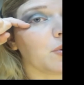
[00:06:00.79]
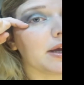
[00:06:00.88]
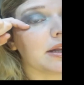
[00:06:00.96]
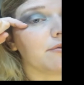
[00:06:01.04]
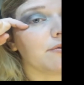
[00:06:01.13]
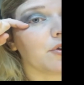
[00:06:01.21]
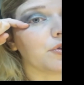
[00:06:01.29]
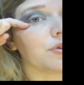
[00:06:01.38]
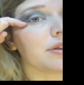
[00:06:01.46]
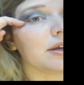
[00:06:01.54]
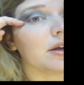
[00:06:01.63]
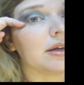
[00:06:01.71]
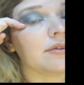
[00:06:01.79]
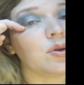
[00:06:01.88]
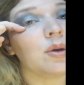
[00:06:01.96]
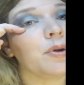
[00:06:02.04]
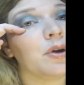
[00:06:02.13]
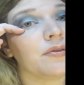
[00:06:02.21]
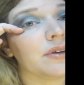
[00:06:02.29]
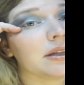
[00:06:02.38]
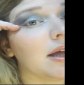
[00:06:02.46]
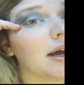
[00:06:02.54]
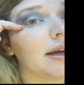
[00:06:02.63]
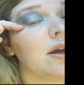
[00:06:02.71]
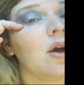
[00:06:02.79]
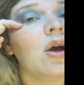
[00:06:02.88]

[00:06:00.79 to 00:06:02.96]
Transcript: going any further than there and give you a perfect line,